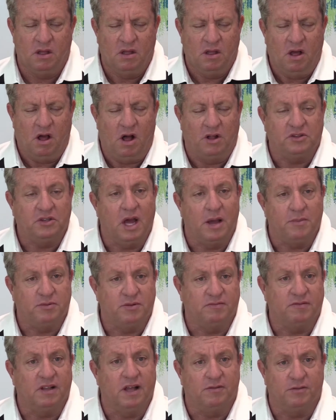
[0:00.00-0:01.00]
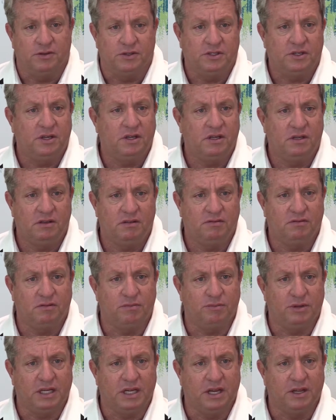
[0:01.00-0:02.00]
all types of levels,
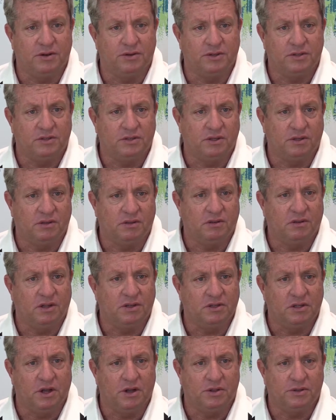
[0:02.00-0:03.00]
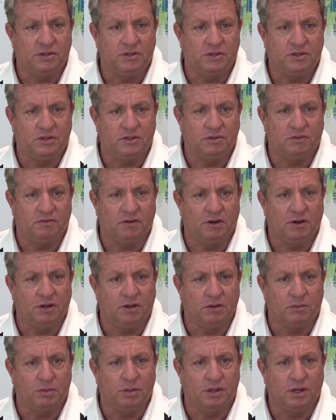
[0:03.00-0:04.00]
from beginners to adults to very
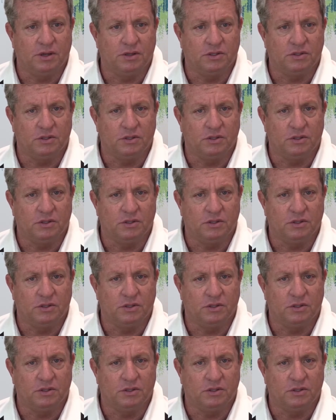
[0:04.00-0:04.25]
good players.